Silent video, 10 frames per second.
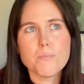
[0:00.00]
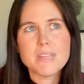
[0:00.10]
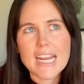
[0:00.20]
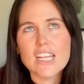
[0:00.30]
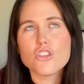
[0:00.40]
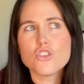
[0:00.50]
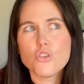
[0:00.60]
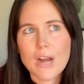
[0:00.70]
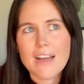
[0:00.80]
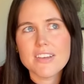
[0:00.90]
dating
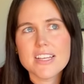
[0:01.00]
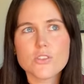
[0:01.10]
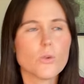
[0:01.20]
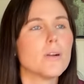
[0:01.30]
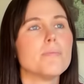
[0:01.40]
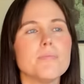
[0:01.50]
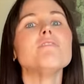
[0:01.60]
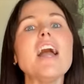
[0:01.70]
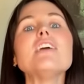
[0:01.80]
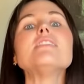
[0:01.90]
Travis or
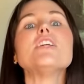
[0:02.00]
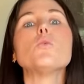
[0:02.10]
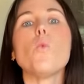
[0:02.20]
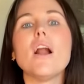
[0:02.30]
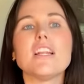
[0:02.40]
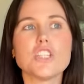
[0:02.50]
I could see her wanting